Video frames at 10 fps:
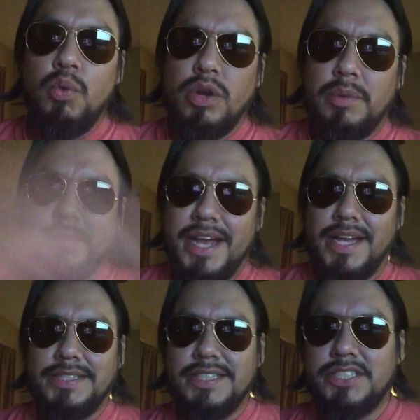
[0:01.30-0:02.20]
What up,
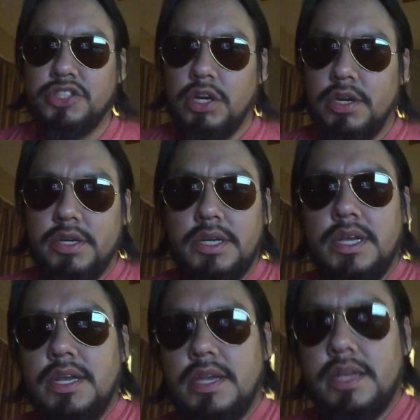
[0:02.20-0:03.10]
guys? It's Dog.
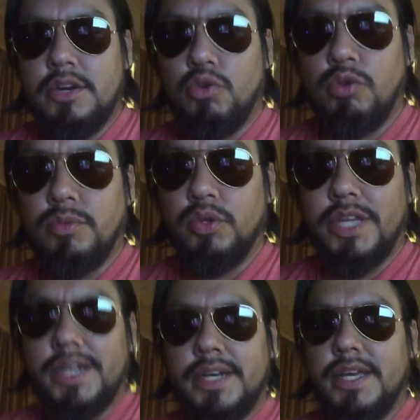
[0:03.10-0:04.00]
Had a horrible
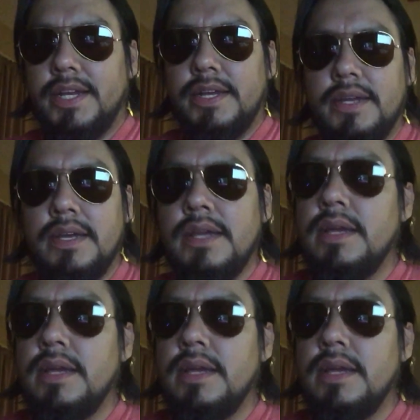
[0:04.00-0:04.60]
day today.